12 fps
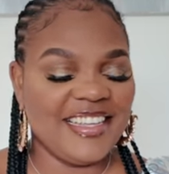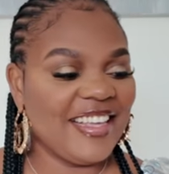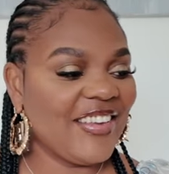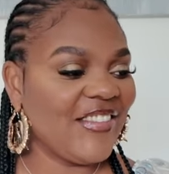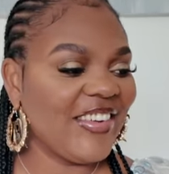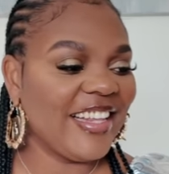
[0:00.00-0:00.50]

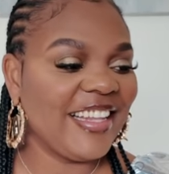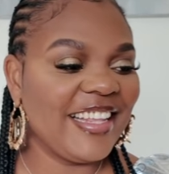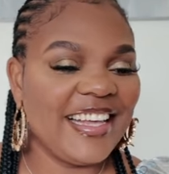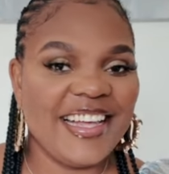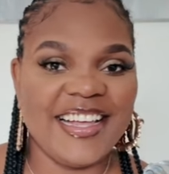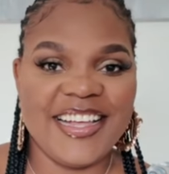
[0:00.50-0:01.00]
And
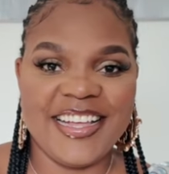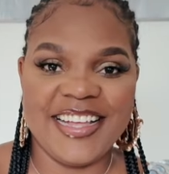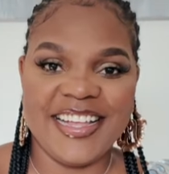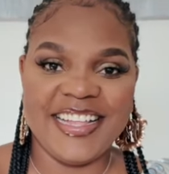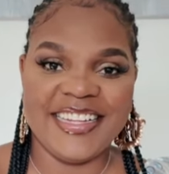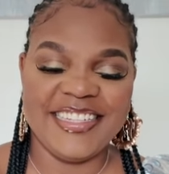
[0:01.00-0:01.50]
voila,
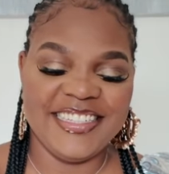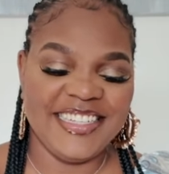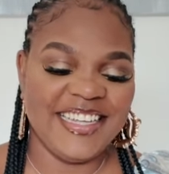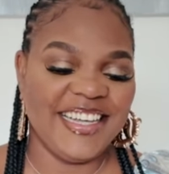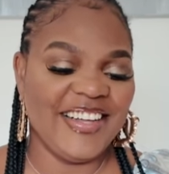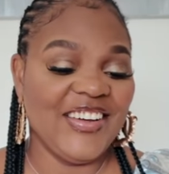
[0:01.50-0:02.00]

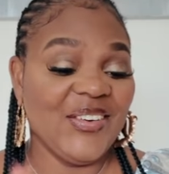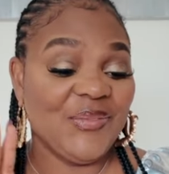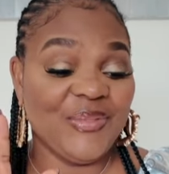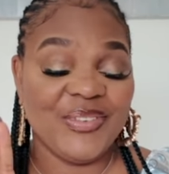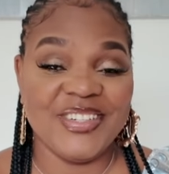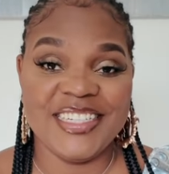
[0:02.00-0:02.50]
look how
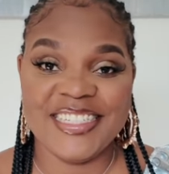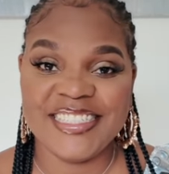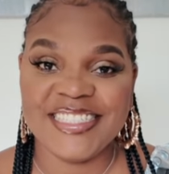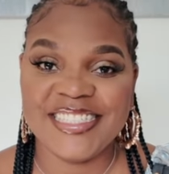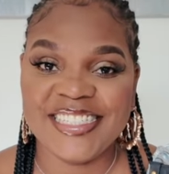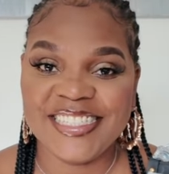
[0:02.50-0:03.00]
pretty
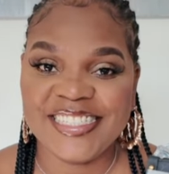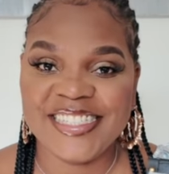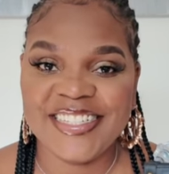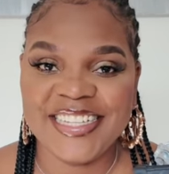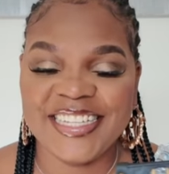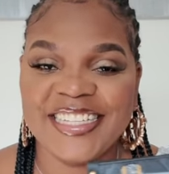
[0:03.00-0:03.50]
she's
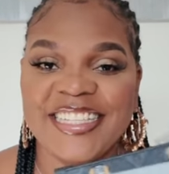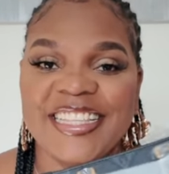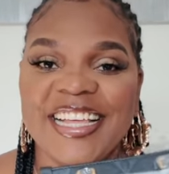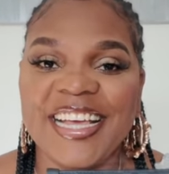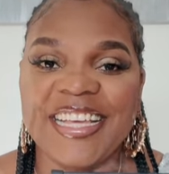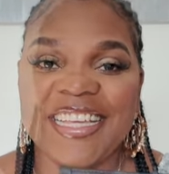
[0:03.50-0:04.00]
looking
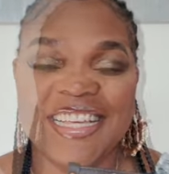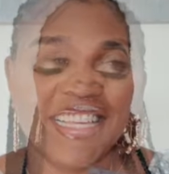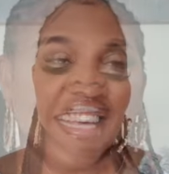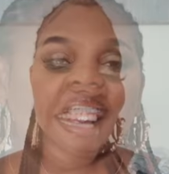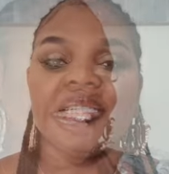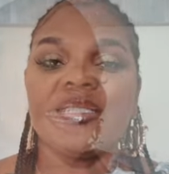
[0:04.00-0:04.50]
like.
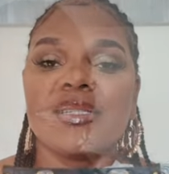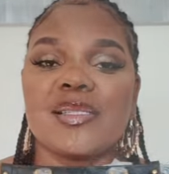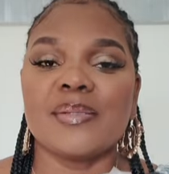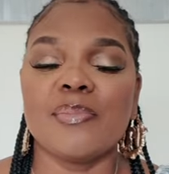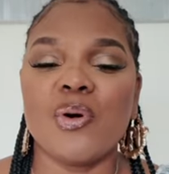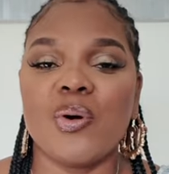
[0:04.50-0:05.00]
She's a
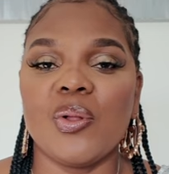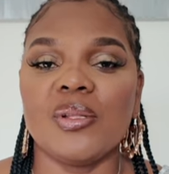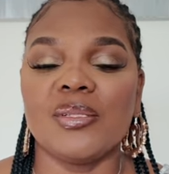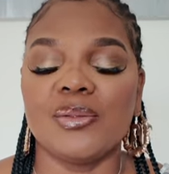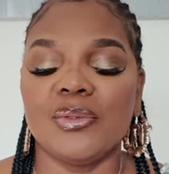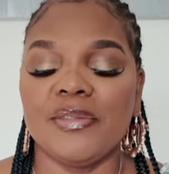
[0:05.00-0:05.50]
small
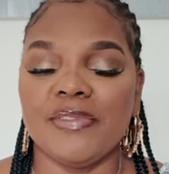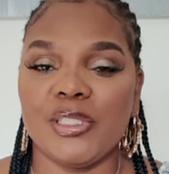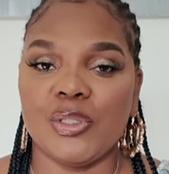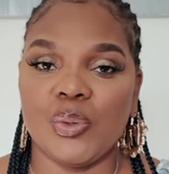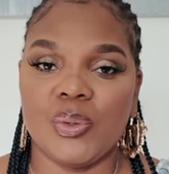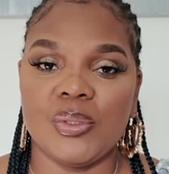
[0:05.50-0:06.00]
Louis
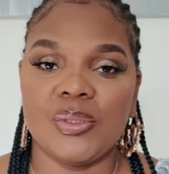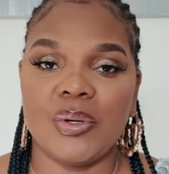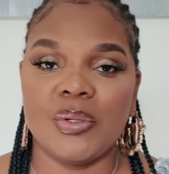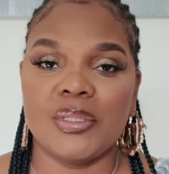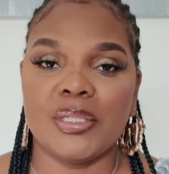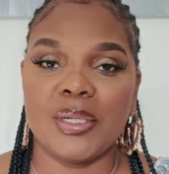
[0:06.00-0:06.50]
Vuitton
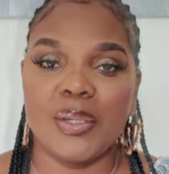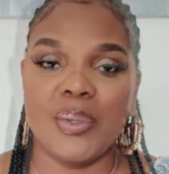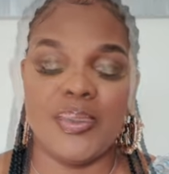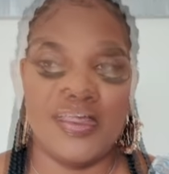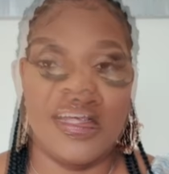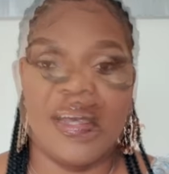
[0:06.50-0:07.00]
on the
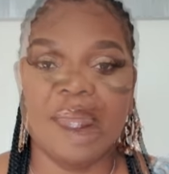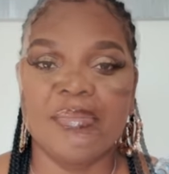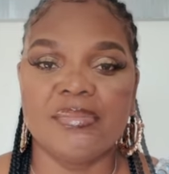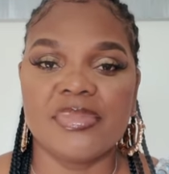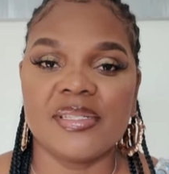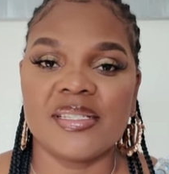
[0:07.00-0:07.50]
go.
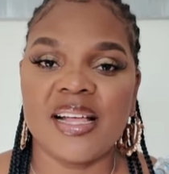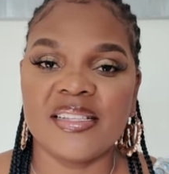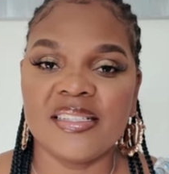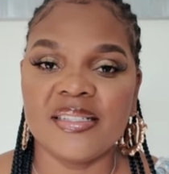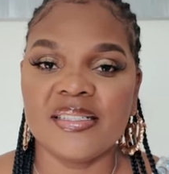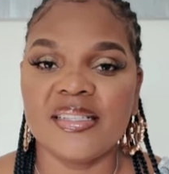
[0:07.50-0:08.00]
I'm
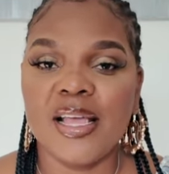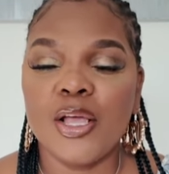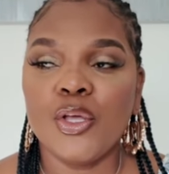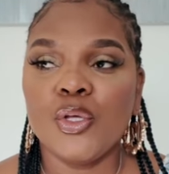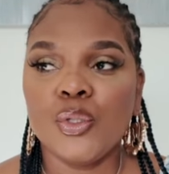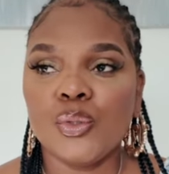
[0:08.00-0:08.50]
starting
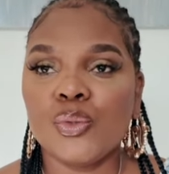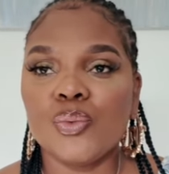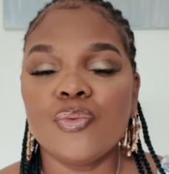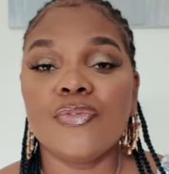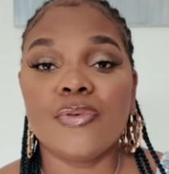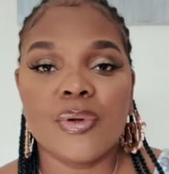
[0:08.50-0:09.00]

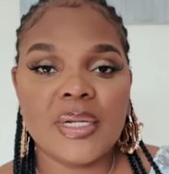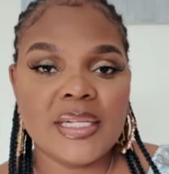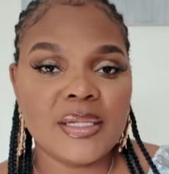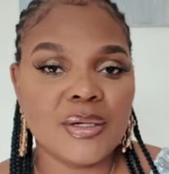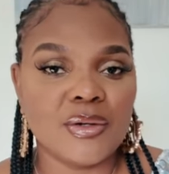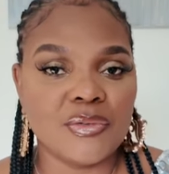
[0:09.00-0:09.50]
to fall
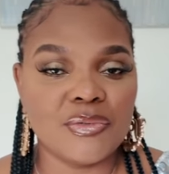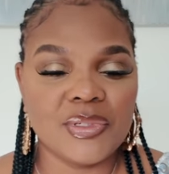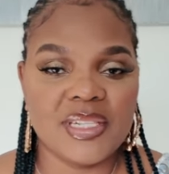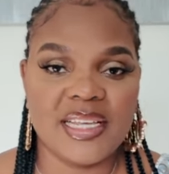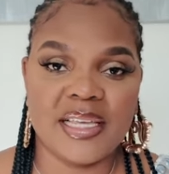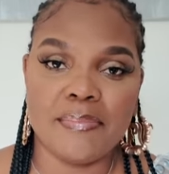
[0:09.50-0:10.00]
in love
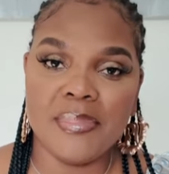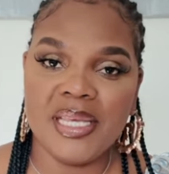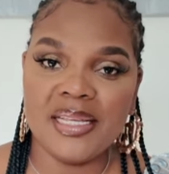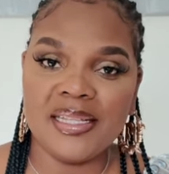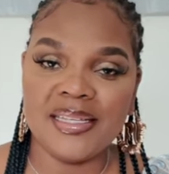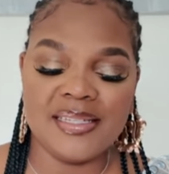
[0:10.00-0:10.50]
with like
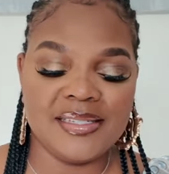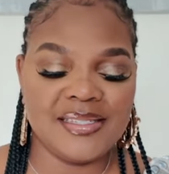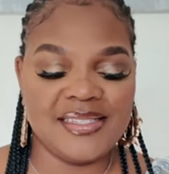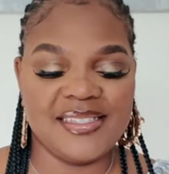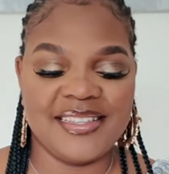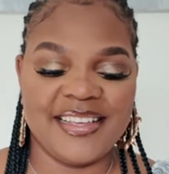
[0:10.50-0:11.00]
minis